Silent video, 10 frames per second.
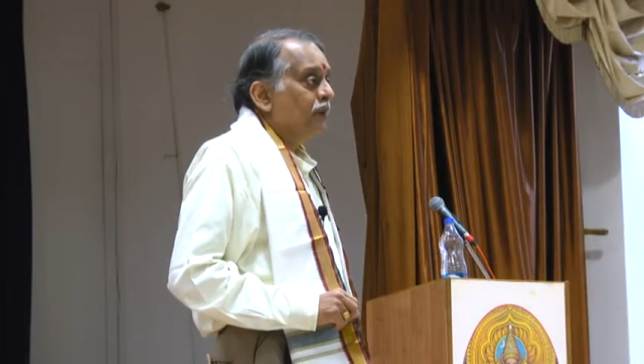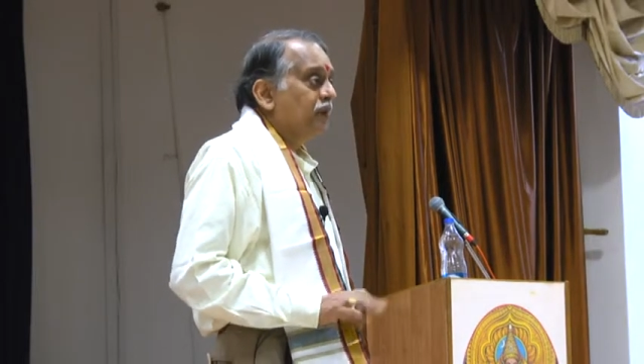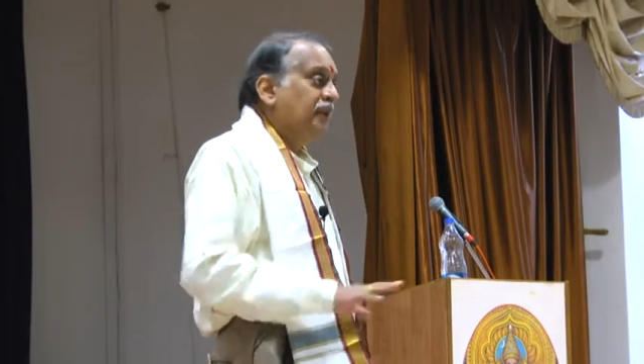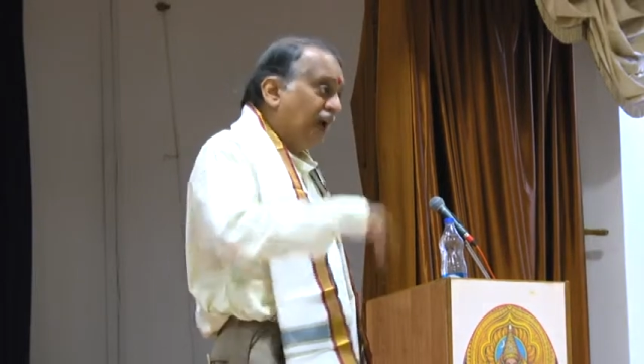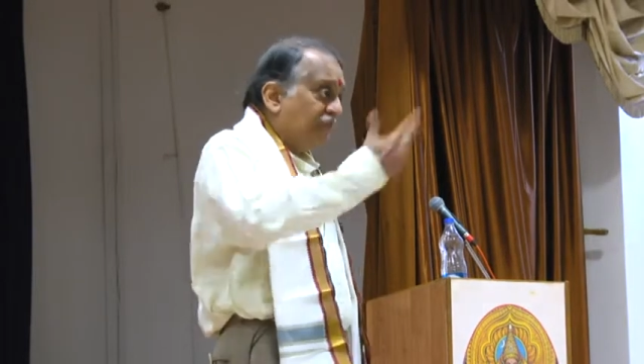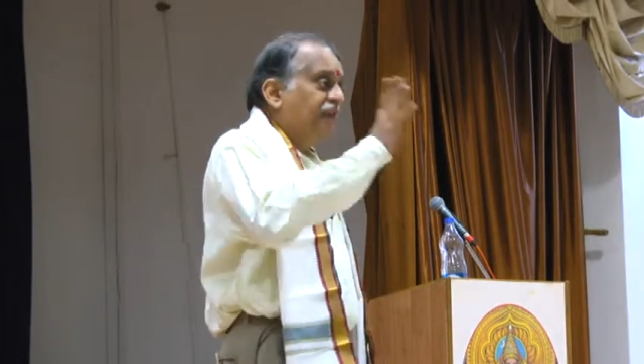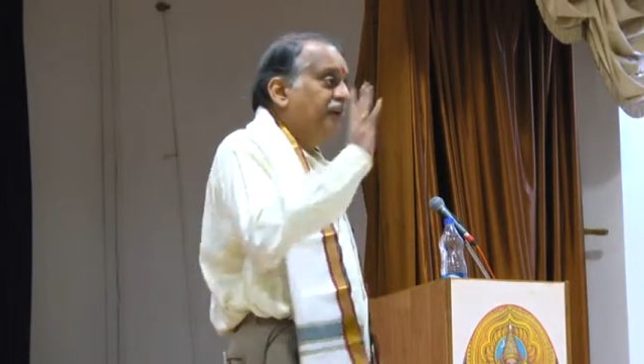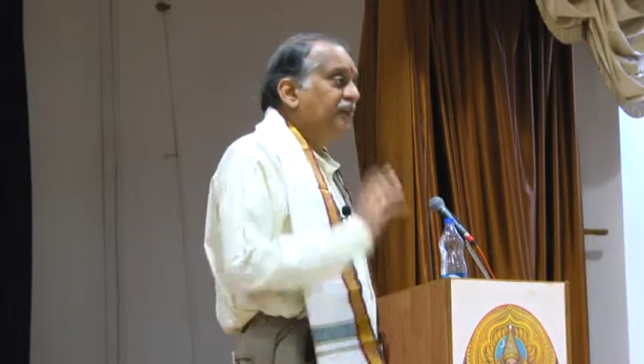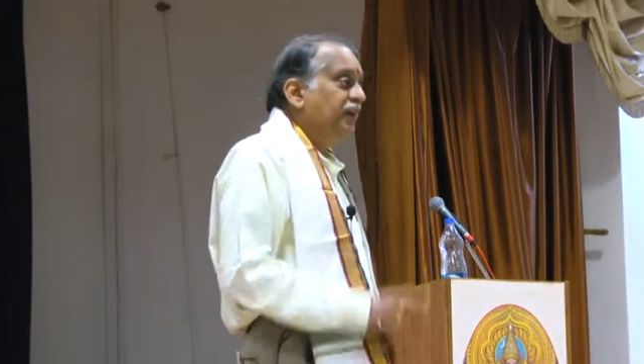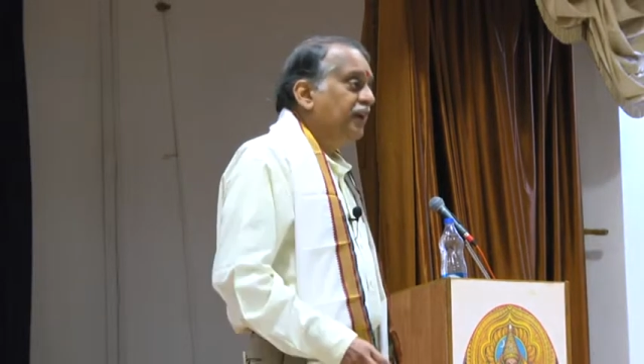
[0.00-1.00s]
Then after a
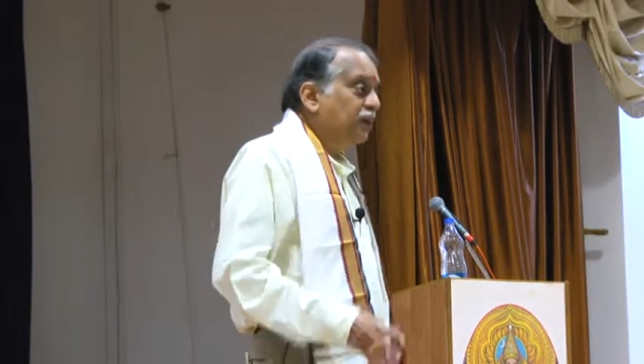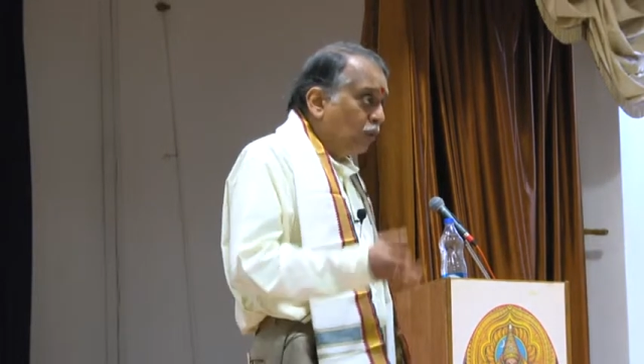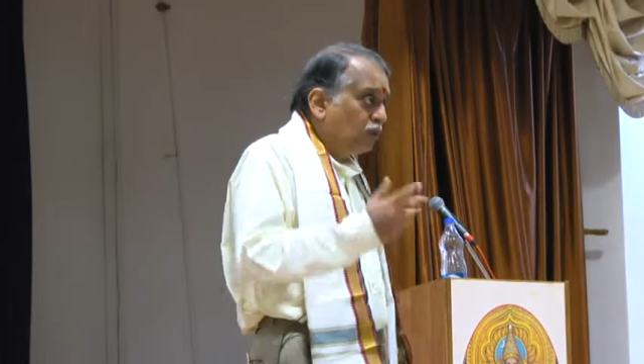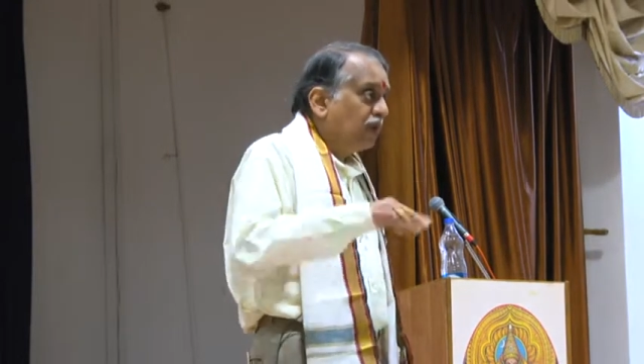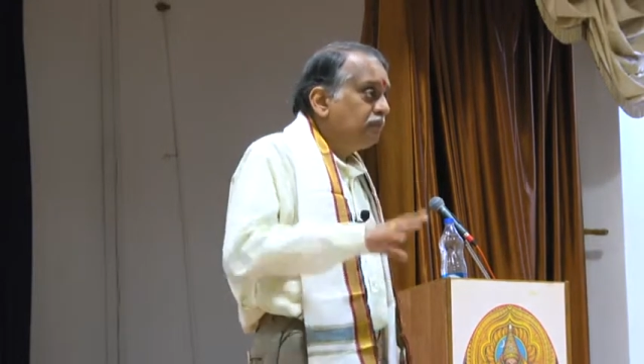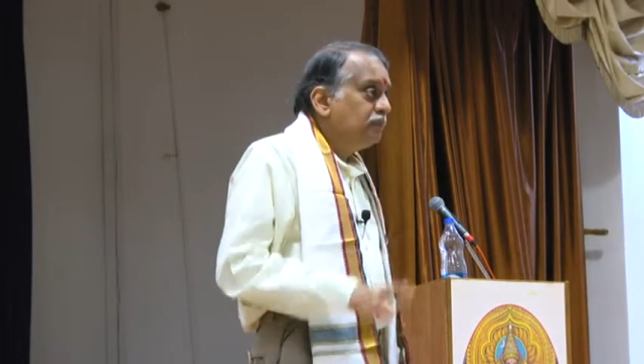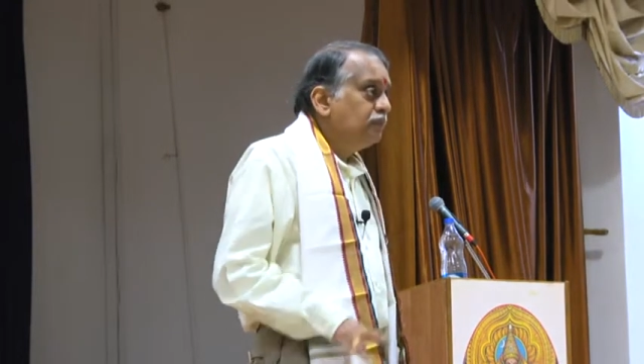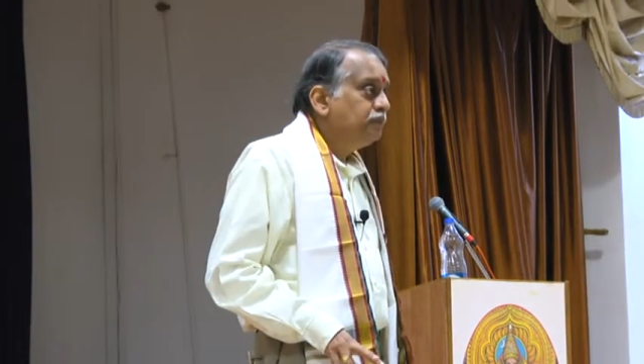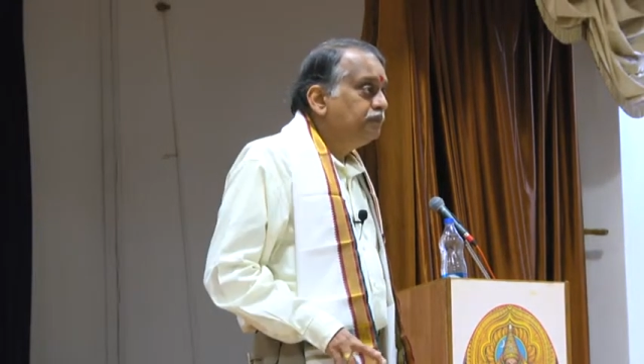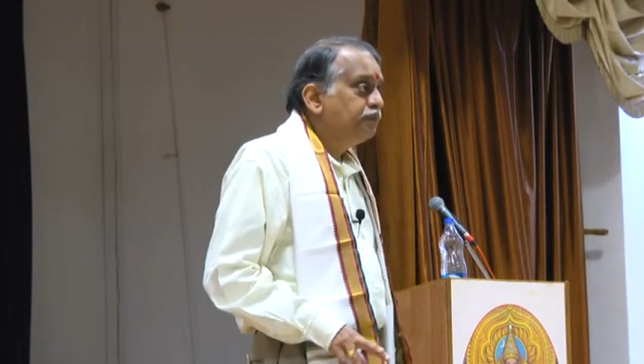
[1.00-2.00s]
week, he told them,
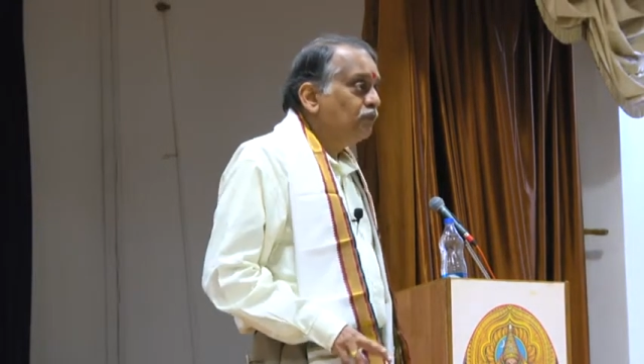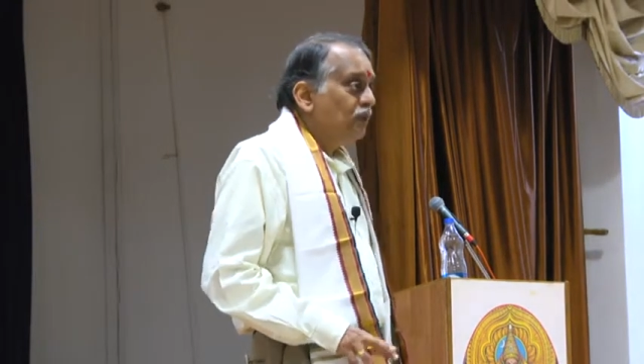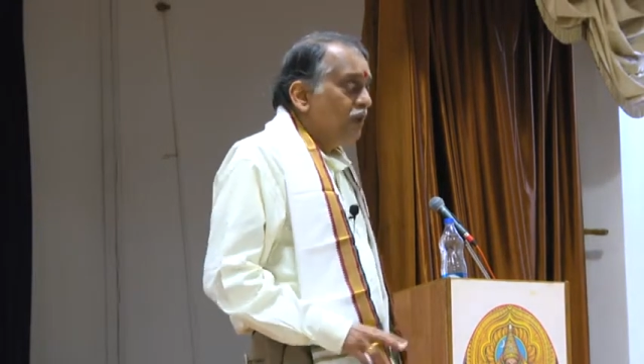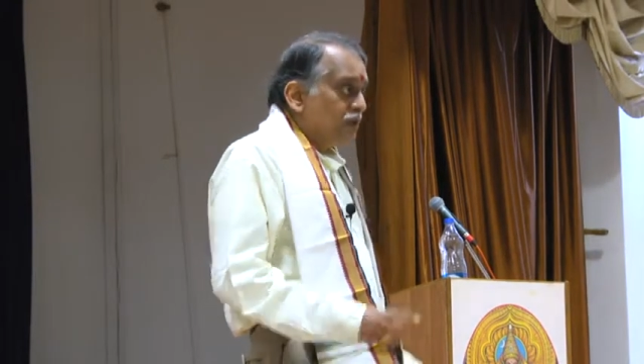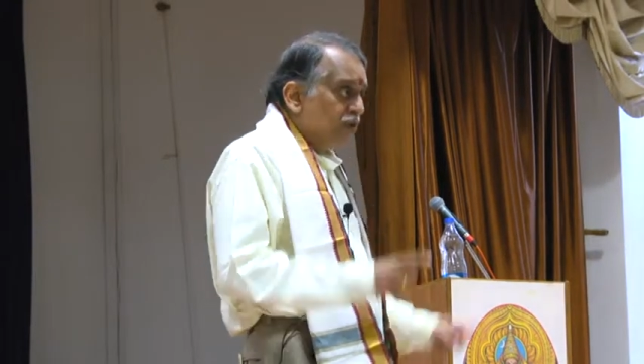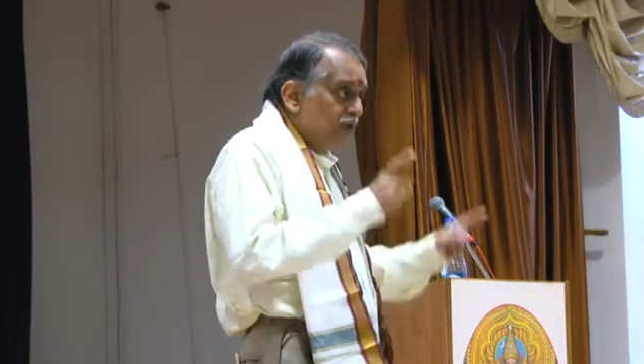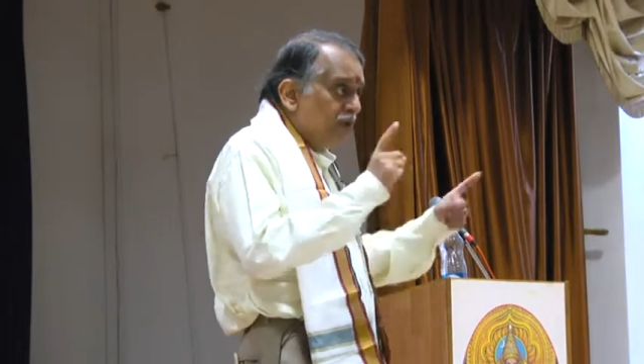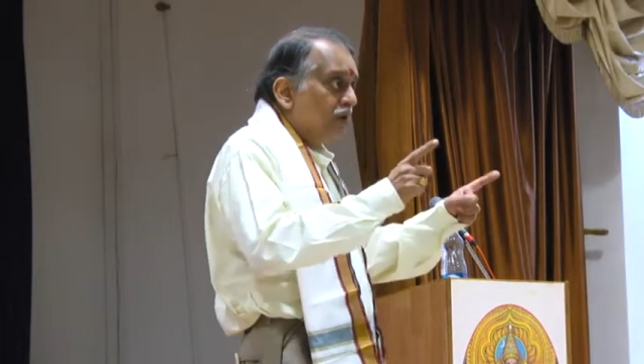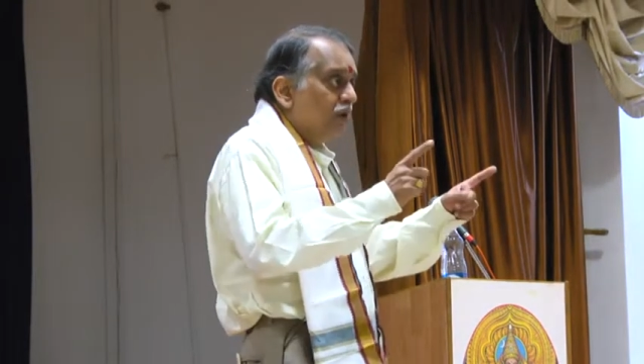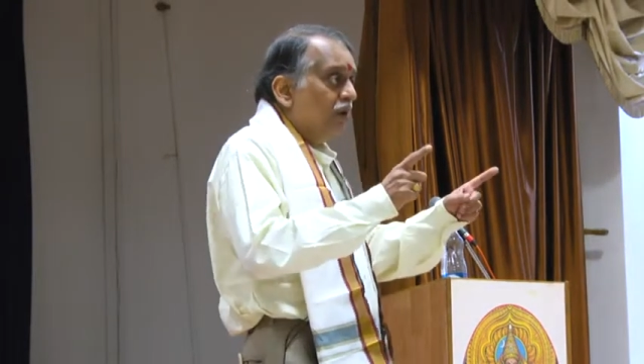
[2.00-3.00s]

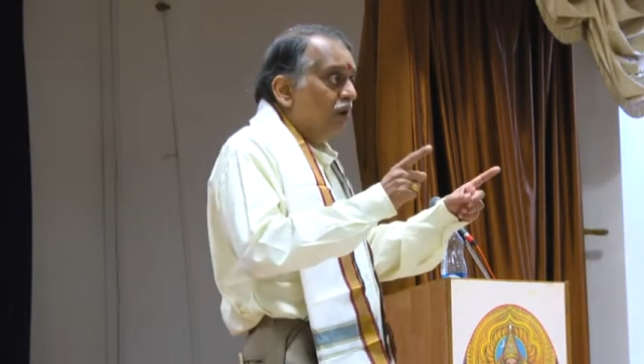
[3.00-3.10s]
see,